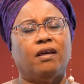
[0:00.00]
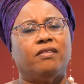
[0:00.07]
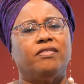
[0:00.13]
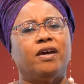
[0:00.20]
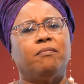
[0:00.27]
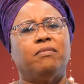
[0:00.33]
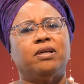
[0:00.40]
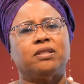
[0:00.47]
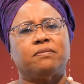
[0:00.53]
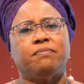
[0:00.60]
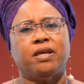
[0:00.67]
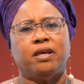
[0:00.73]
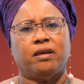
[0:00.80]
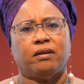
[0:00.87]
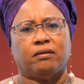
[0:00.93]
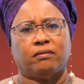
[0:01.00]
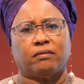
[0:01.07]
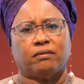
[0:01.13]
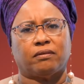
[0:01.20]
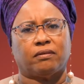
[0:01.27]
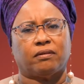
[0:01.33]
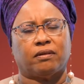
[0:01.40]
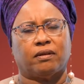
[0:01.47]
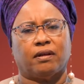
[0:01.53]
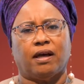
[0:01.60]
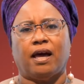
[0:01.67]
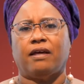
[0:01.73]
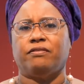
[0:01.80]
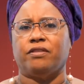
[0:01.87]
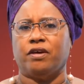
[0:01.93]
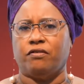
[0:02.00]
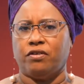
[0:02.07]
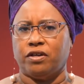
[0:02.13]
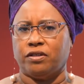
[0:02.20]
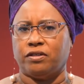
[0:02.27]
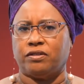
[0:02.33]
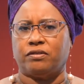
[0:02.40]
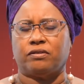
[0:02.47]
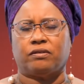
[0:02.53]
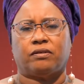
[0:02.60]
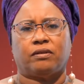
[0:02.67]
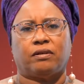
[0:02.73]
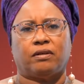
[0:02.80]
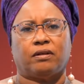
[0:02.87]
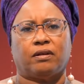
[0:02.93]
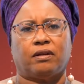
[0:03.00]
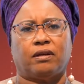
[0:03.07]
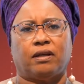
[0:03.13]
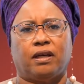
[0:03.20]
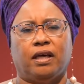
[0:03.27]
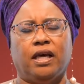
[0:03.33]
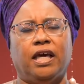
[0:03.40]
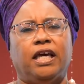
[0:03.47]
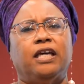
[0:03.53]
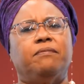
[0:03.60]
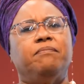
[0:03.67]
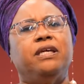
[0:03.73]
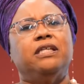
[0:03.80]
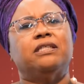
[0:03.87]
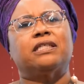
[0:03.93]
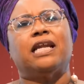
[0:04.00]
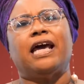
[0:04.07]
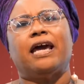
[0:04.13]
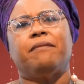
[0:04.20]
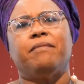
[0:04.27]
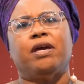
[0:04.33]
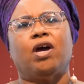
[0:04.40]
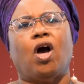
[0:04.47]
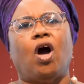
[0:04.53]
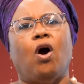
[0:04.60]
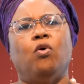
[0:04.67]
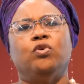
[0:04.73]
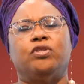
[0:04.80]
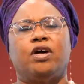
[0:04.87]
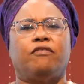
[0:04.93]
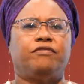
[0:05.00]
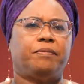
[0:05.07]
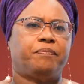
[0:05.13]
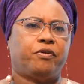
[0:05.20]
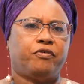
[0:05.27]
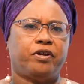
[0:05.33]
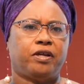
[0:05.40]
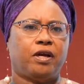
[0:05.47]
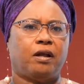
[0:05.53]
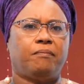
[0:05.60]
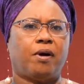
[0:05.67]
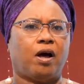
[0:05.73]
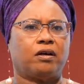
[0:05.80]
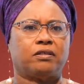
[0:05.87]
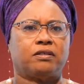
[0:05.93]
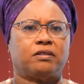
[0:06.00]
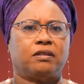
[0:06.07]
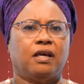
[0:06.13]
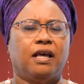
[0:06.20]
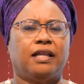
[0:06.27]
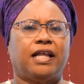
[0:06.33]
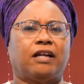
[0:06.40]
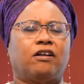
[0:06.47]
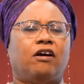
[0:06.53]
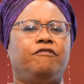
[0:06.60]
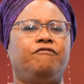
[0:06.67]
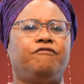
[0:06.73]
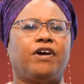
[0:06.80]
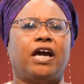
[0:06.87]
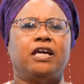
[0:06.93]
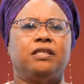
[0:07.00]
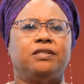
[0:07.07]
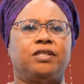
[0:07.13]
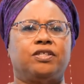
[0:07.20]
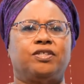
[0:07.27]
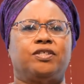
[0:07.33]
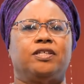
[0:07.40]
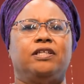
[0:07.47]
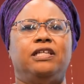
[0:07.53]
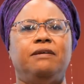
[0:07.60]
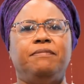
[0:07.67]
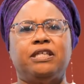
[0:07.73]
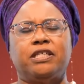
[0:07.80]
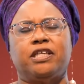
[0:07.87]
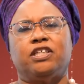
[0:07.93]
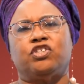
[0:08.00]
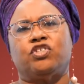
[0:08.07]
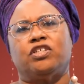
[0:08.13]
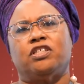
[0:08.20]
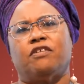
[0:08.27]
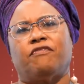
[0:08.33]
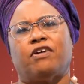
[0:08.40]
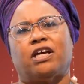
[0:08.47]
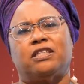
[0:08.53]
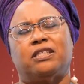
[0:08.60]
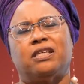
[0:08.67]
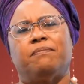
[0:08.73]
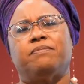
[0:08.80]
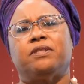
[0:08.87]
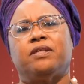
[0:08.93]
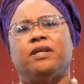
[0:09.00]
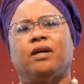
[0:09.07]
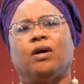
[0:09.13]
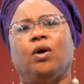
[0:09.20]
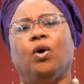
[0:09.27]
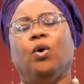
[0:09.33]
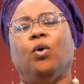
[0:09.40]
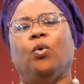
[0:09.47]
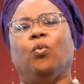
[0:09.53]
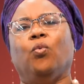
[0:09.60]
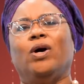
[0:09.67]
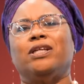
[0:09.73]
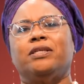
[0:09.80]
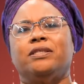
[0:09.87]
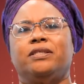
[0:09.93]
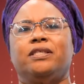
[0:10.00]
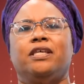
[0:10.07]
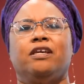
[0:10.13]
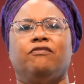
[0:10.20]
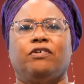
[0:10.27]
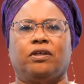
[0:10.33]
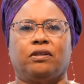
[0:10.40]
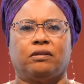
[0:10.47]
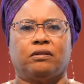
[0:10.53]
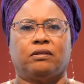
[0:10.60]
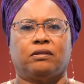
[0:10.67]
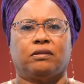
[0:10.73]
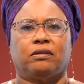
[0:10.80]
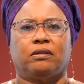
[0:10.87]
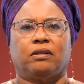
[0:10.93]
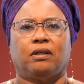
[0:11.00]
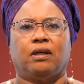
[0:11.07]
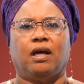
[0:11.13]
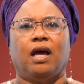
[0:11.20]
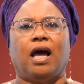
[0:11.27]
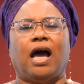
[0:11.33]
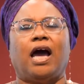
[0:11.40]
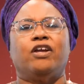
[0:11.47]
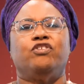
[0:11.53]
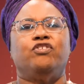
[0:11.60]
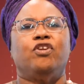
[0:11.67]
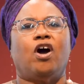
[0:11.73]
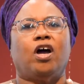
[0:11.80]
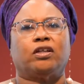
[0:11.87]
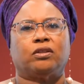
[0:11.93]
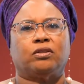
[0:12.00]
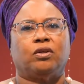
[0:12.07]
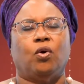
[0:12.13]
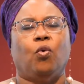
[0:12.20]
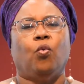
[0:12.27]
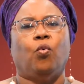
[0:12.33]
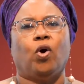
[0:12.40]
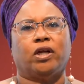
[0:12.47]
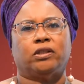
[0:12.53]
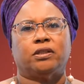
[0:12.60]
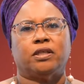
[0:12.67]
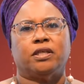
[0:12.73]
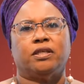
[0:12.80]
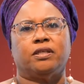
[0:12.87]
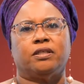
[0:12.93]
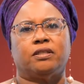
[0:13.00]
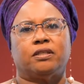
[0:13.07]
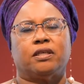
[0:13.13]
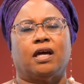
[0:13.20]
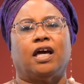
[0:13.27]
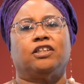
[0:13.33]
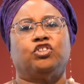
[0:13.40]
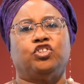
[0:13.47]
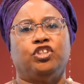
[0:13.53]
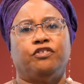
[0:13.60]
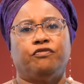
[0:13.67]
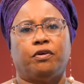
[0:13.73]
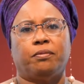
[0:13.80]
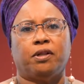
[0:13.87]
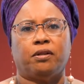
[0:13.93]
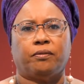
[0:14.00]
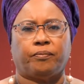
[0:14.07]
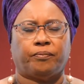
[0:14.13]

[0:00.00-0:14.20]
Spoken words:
There must be, and there is. It means climbing out of the perennial box that confines us to limitations of accepting what is given and not what is achievable.